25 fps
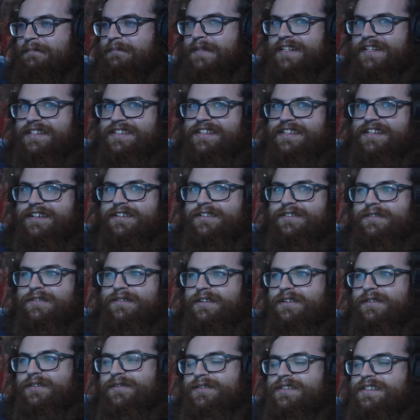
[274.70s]
What is he going?
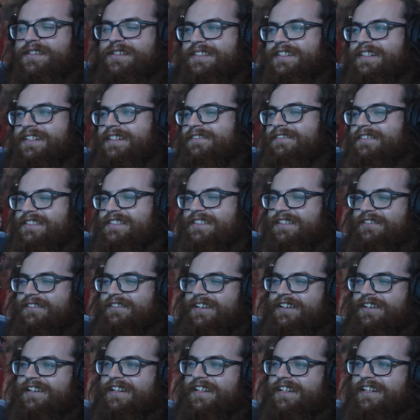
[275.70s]
Golden Cell? What's
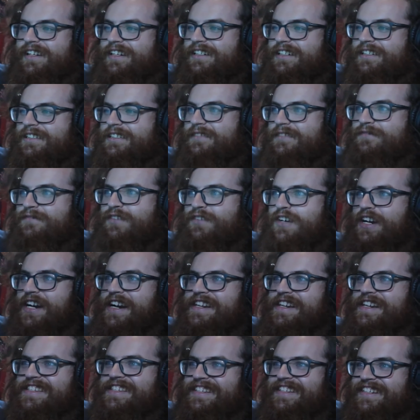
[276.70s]
going on here?
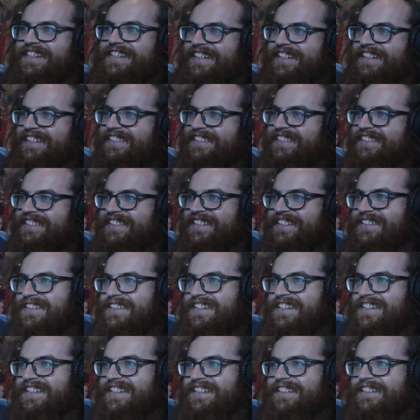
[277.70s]
Freezer.
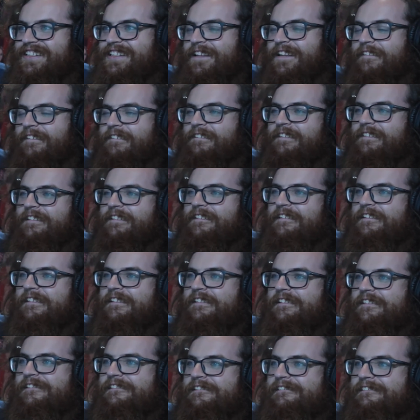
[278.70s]
Well, it
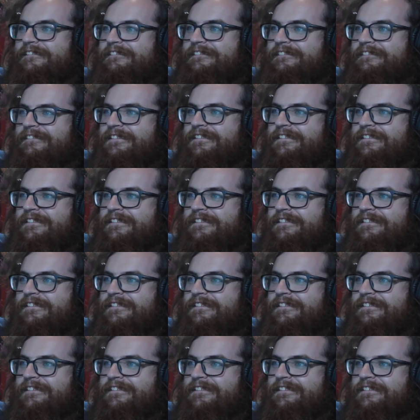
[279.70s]
seems like you